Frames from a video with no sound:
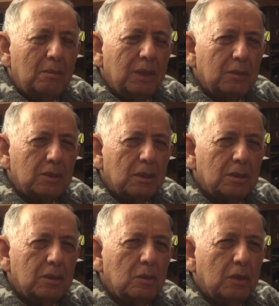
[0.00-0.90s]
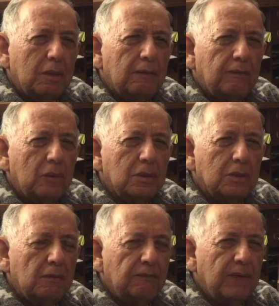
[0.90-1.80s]
but he was also working for
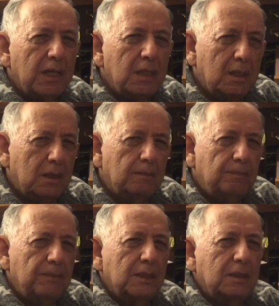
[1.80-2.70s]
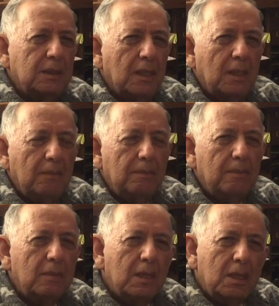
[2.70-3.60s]
Sylvania at the time.
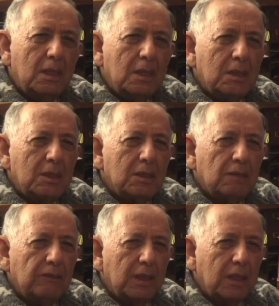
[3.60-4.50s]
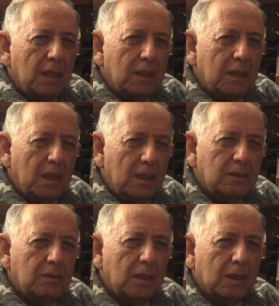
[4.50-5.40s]
Sylvania had a
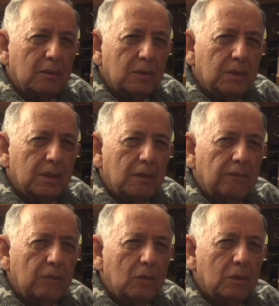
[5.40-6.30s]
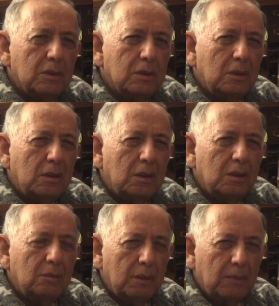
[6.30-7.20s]
contract with the Air Force on
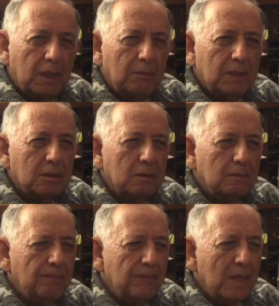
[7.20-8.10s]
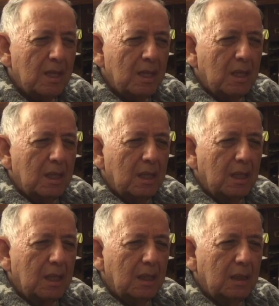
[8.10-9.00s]
the Minuteman missile
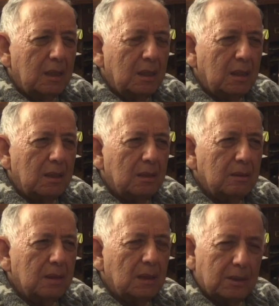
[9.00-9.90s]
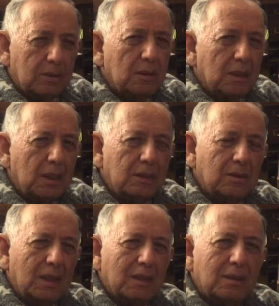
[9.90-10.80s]
and uh, the electrical
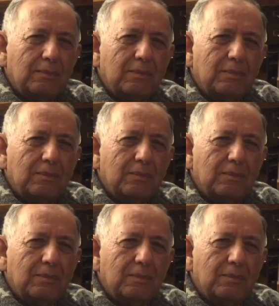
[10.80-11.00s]
contract.